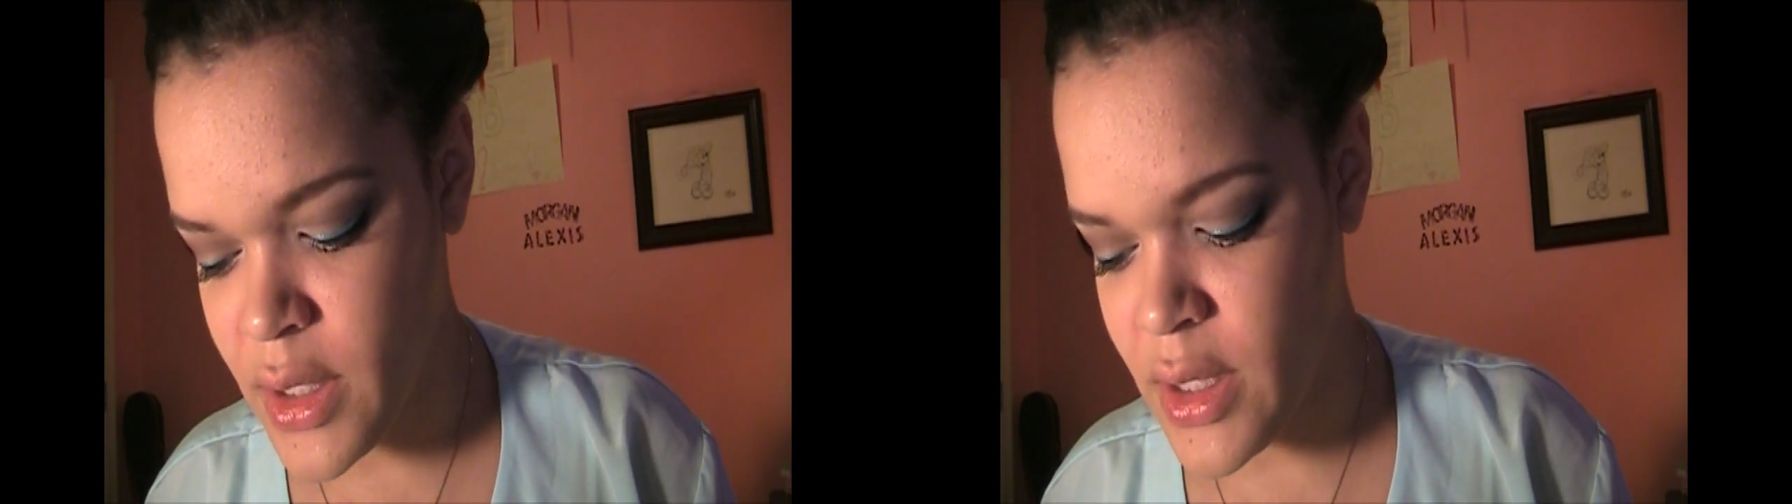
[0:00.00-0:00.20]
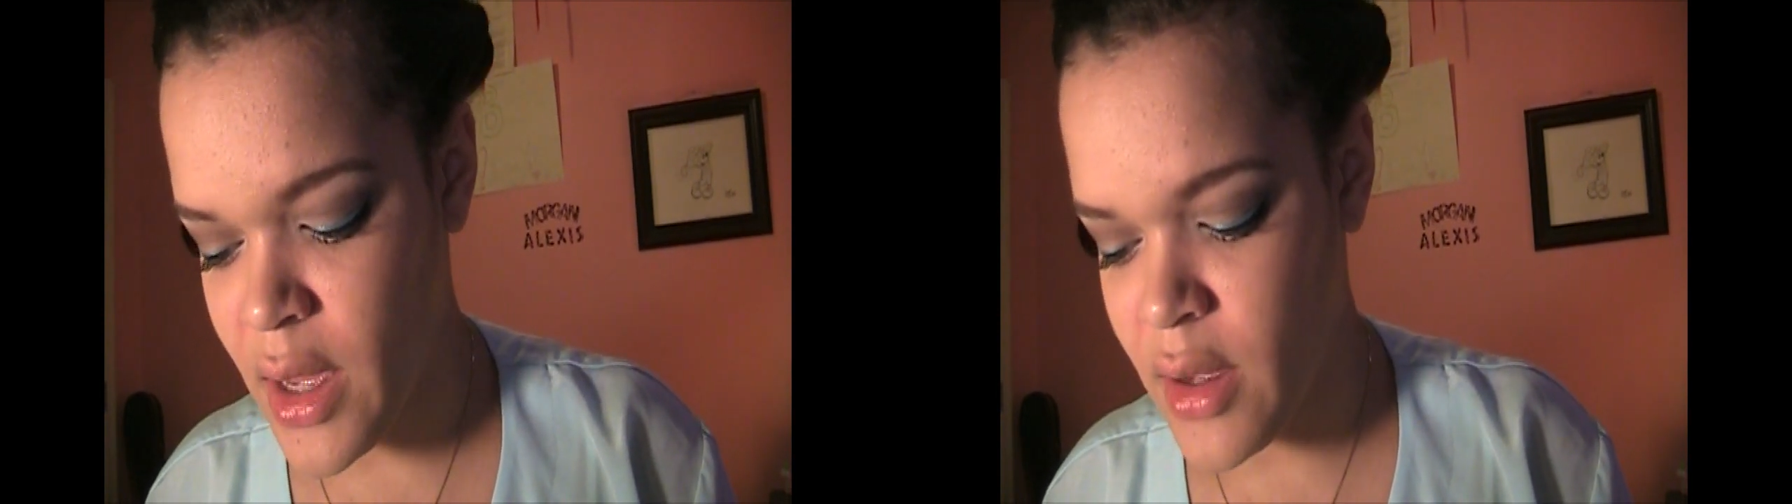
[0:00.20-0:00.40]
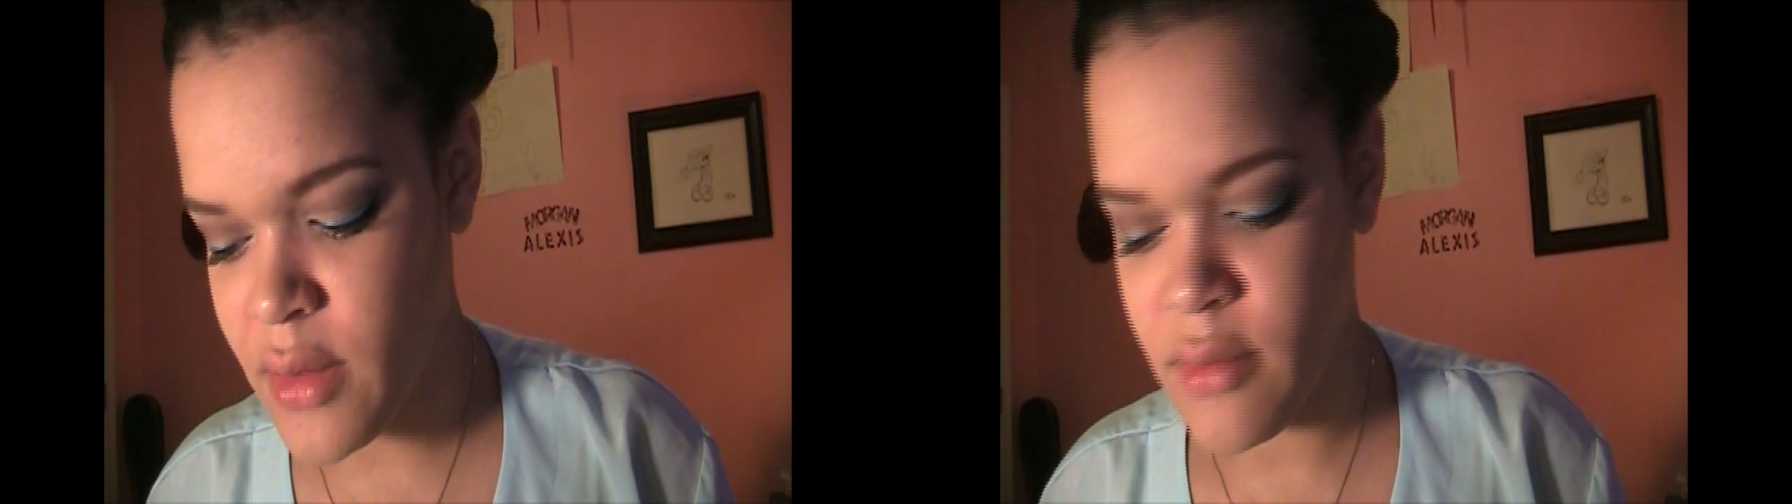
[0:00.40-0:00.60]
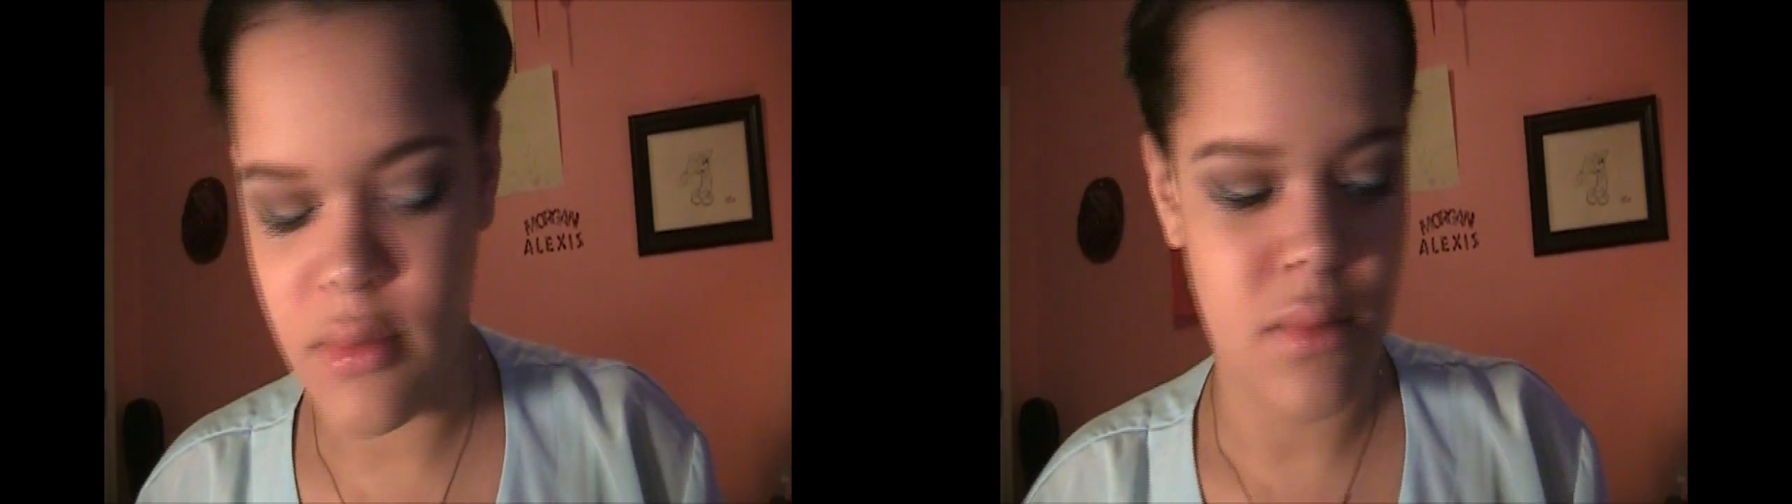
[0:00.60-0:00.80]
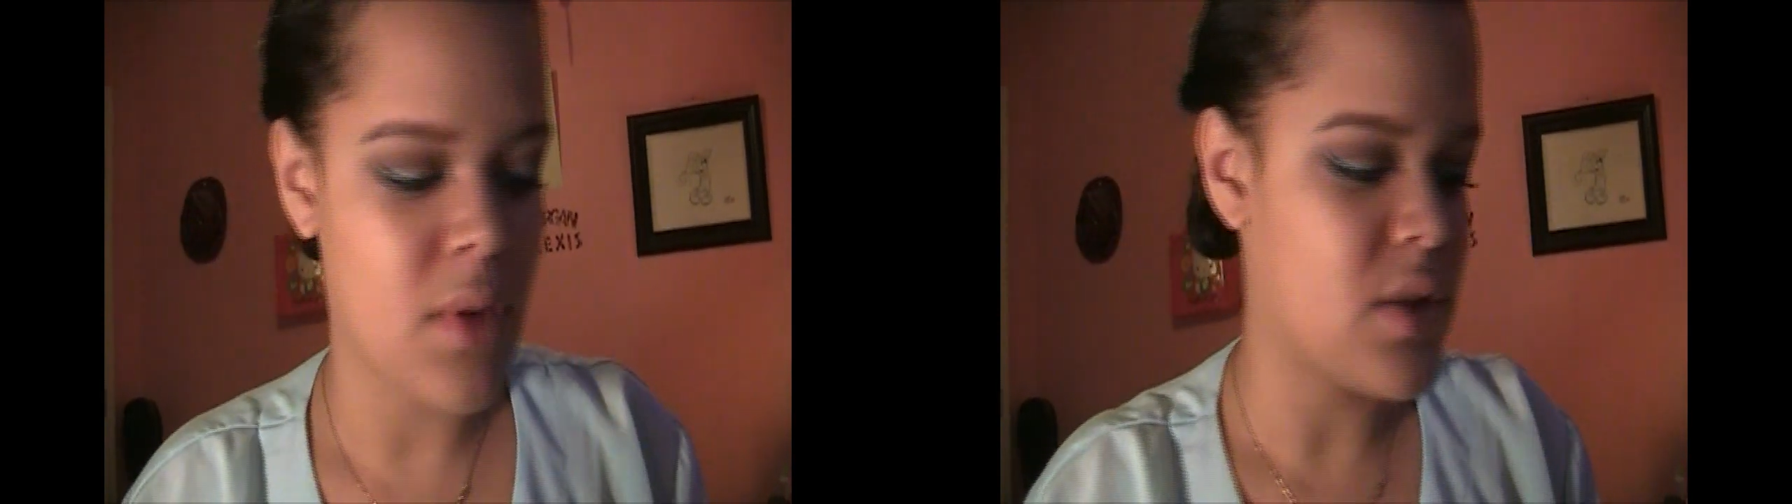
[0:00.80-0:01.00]
yeah,
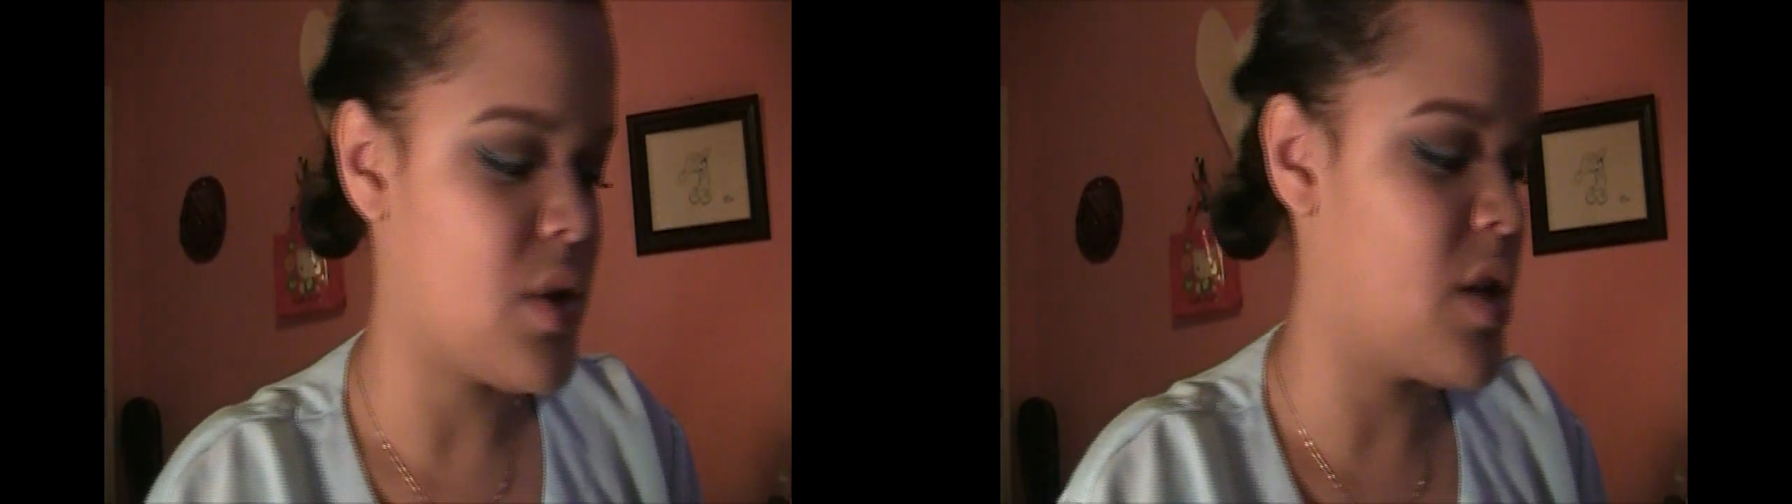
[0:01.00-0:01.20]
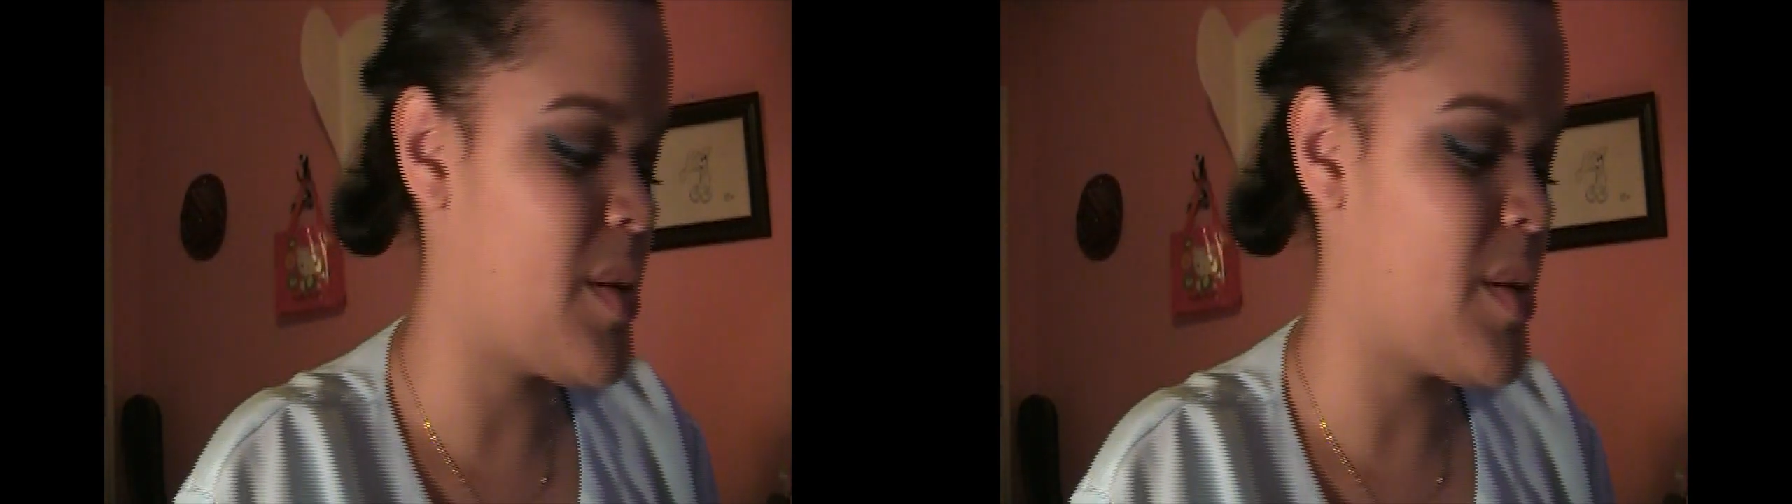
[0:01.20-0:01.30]
so it's